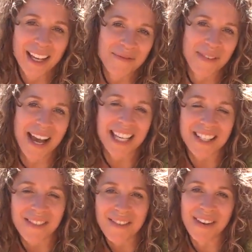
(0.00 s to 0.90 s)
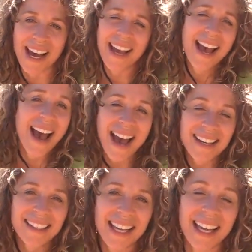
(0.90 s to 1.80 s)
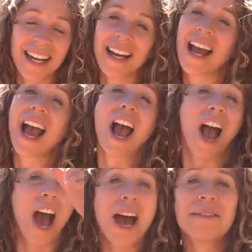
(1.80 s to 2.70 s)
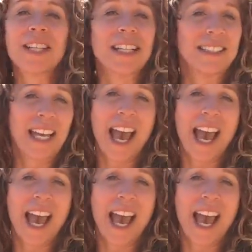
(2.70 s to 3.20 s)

and pass me by. I don't care. I'm just